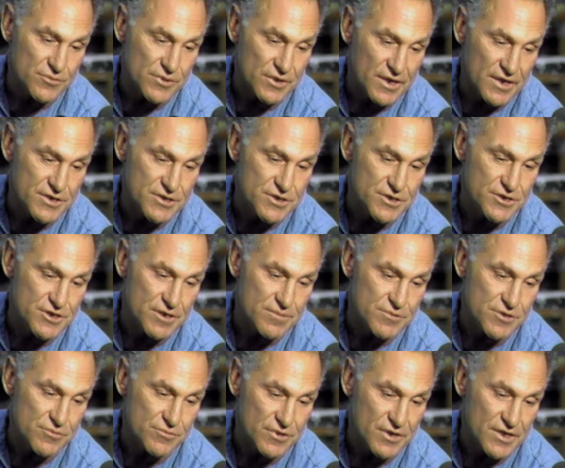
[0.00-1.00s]

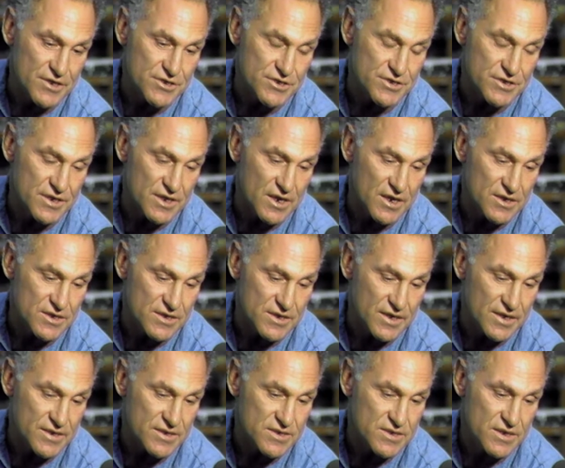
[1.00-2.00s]
relationships in relation to
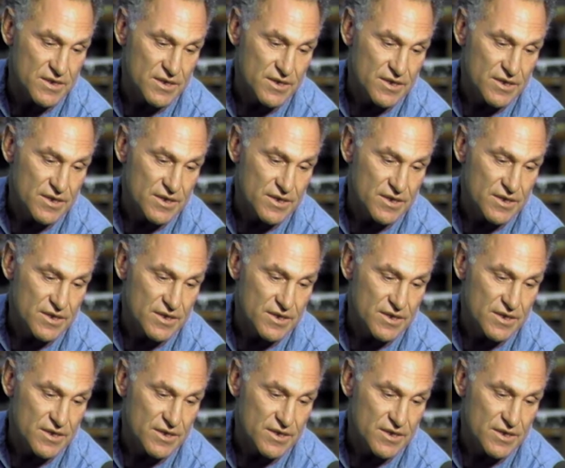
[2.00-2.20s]
context.